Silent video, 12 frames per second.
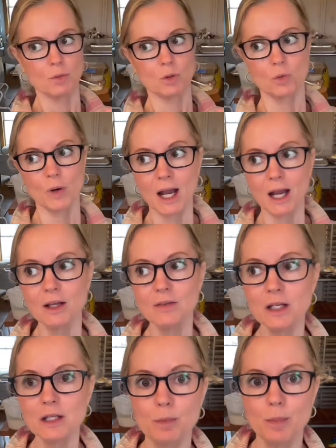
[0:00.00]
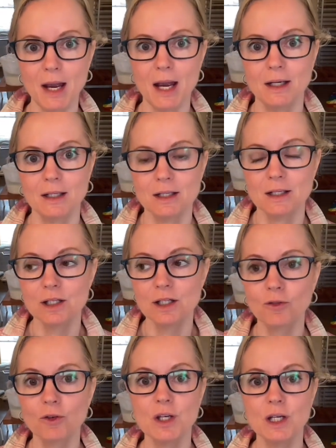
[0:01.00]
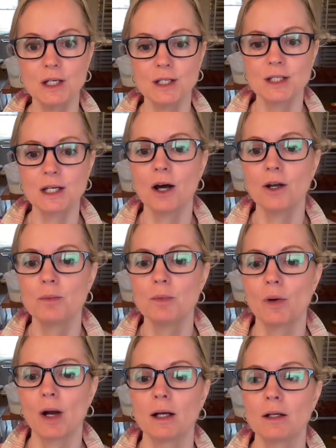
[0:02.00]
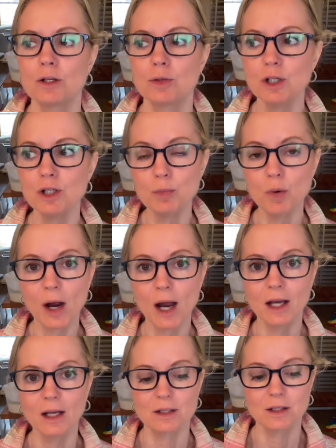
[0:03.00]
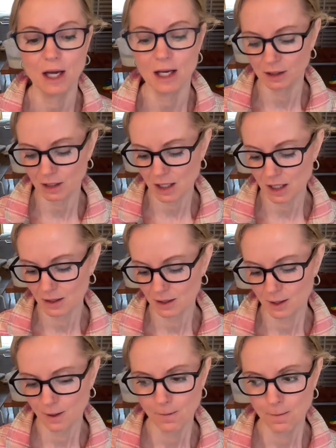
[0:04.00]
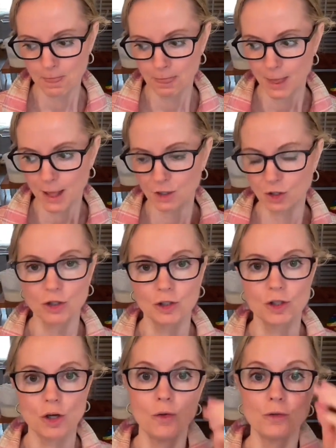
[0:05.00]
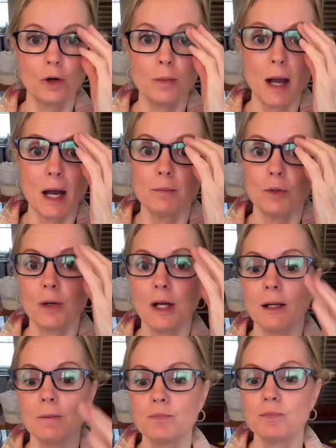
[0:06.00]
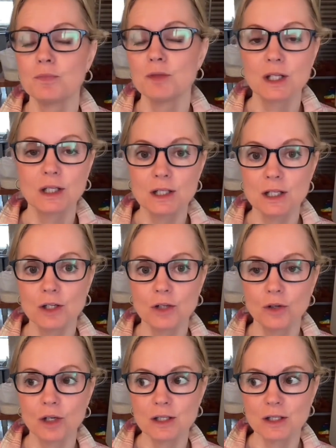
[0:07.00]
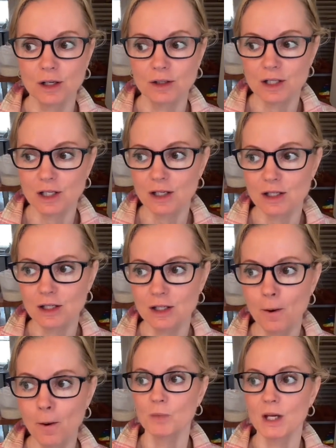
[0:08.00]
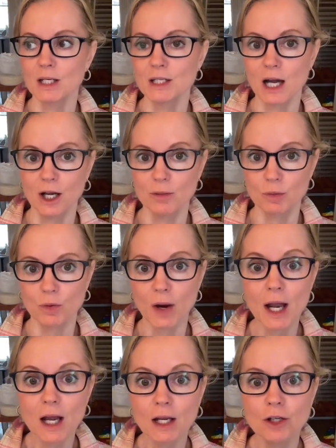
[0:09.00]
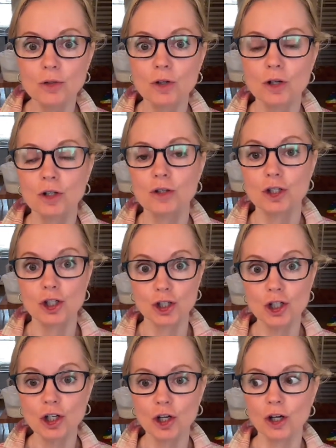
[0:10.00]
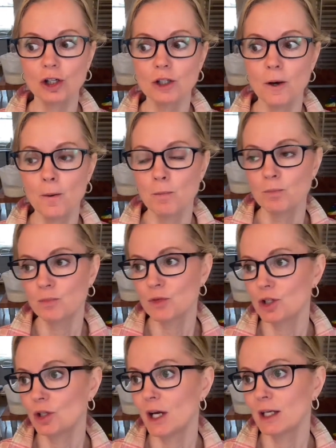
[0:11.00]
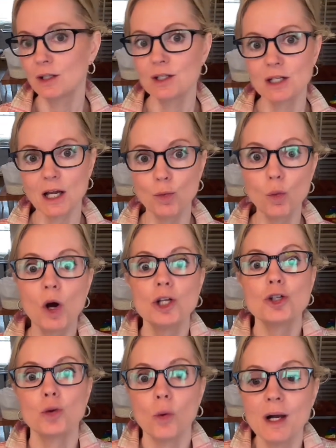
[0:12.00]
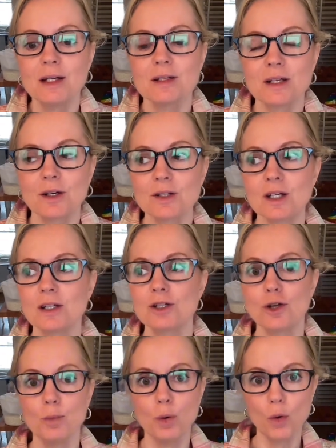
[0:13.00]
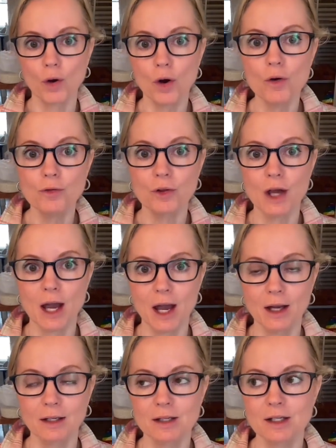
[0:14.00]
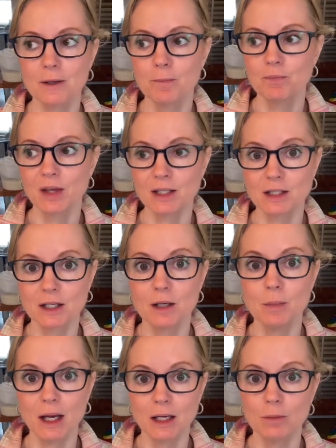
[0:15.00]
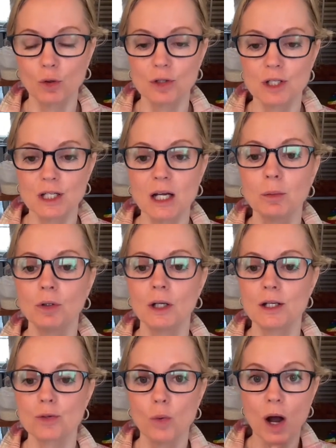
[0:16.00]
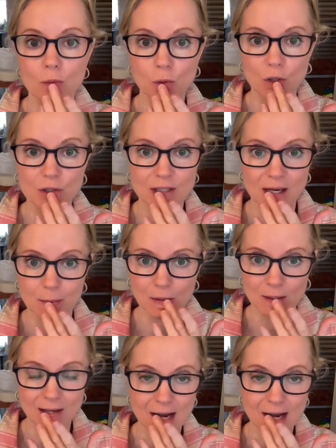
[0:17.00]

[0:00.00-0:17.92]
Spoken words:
meringue that is baked is different than an Italian meringue. Swiss meringue is lightly cooked over a bain-marie, 60 degrees Celsius. In Italian meringue, you cook the sugar to like, let's say 120 Celsius and you pour it over the eggs. That's gonna make it more stable, less water, more stable,